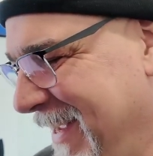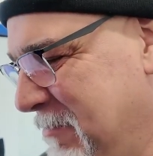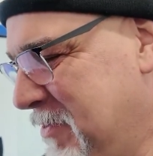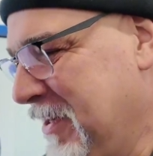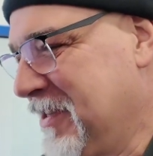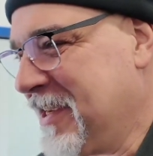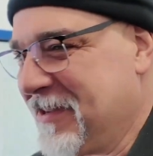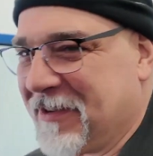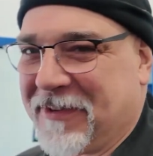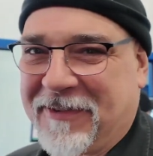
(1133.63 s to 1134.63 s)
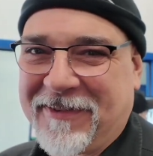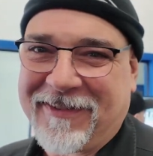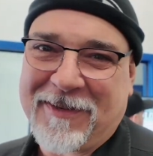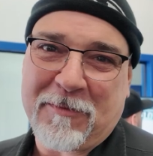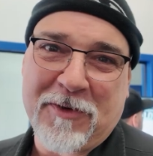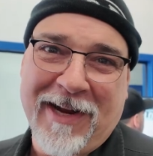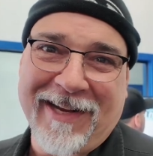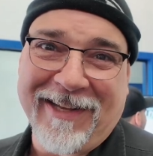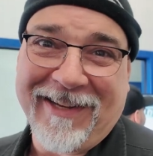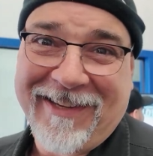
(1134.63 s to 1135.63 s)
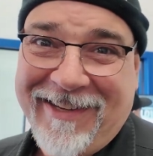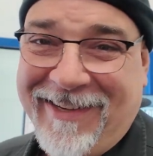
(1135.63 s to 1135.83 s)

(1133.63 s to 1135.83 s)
I'm 60, so subtract it.